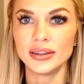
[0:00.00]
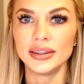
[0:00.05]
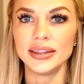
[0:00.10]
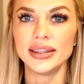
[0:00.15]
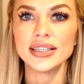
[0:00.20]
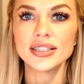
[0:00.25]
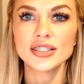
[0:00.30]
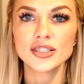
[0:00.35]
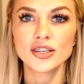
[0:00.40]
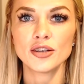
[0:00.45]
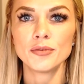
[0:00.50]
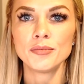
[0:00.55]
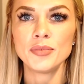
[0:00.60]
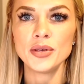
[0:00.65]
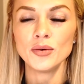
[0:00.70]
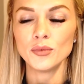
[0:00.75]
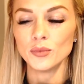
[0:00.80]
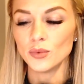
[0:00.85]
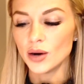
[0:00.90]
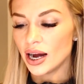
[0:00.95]
this could
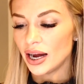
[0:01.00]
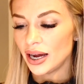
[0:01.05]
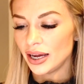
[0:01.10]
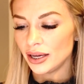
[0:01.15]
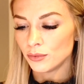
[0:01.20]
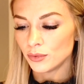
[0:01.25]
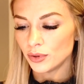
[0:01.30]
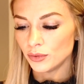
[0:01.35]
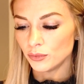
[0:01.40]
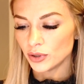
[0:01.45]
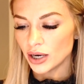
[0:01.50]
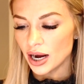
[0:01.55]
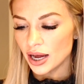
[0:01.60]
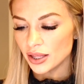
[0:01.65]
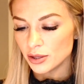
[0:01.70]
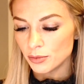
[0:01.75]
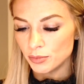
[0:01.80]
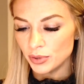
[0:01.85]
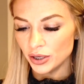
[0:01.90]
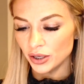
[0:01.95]
be why when we're
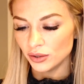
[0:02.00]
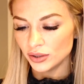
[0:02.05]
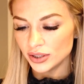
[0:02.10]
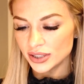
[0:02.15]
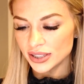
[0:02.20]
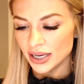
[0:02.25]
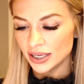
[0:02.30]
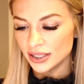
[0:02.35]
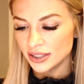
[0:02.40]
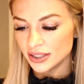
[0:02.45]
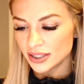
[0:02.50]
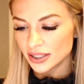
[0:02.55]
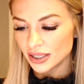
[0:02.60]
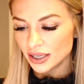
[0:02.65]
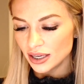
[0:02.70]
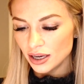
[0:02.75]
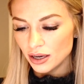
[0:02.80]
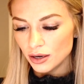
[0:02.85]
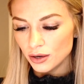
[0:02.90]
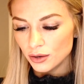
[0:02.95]
on the pill it says
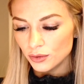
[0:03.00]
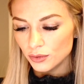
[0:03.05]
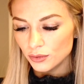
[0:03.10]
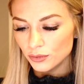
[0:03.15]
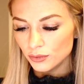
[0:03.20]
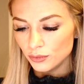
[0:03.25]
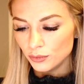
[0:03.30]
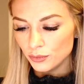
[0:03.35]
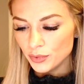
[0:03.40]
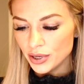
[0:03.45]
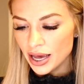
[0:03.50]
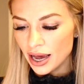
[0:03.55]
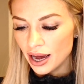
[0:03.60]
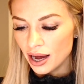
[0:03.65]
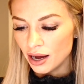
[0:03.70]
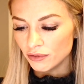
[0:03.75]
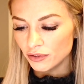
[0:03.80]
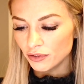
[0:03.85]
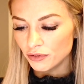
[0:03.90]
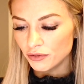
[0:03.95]
we
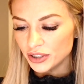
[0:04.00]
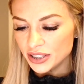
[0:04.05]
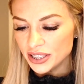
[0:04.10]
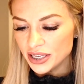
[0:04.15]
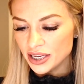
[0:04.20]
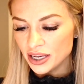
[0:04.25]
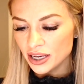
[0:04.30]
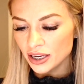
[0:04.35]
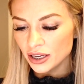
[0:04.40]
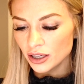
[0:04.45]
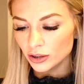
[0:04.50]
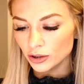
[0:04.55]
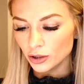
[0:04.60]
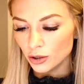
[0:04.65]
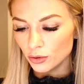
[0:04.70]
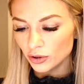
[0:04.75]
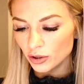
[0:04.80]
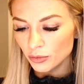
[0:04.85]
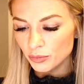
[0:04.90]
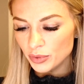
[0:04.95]
have fatigue,
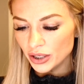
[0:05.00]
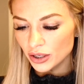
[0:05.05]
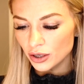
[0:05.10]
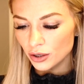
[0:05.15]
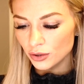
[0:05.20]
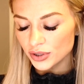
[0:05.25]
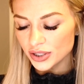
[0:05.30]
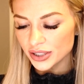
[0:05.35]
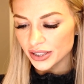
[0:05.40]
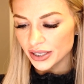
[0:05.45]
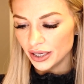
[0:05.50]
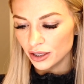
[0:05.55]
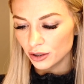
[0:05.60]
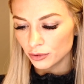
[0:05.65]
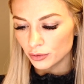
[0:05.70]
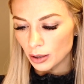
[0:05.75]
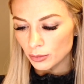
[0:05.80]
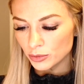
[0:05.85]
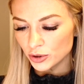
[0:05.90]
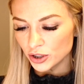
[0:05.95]
low libido, skin
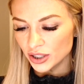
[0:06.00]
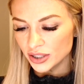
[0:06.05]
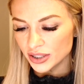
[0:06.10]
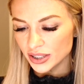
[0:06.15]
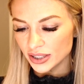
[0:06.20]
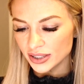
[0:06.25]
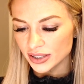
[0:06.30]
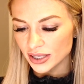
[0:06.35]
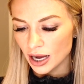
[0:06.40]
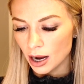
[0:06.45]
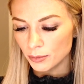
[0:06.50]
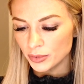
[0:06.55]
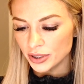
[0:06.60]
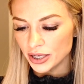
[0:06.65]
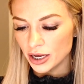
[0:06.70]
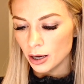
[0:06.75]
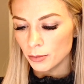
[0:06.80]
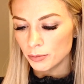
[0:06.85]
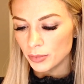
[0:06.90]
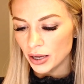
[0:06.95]
eruptions,
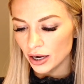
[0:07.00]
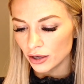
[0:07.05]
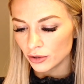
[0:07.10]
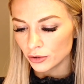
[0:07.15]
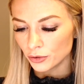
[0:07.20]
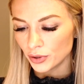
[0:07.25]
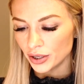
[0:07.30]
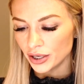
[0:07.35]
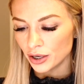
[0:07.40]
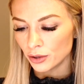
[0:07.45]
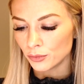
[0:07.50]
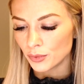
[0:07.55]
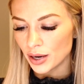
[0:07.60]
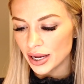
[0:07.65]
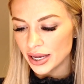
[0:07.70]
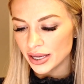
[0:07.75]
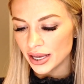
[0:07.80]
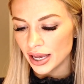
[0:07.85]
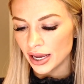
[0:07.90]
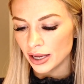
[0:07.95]
insomnia, paranoia,
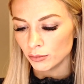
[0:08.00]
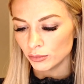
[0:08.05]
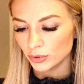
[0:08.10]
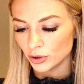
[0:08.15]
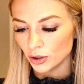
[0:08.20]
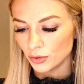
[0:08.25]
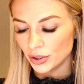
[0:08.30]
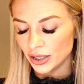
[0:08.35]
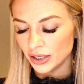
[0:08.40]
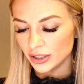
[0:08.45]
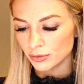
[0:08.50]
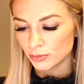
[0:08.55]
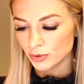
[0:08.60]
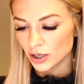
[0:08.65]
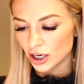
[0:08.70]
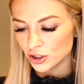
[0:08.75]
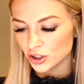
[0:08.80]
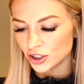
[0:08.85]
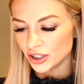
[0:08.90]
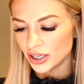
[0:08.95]
weight gain, bloating,
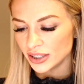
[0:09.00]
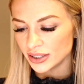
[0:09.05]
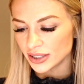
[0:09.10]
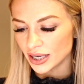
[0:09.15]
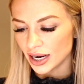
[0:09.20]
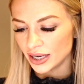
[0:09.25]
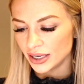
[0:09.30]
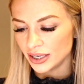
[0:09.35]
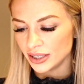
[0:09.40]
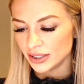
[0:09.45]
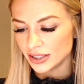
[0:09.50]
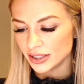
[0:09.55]
depression, anxiety,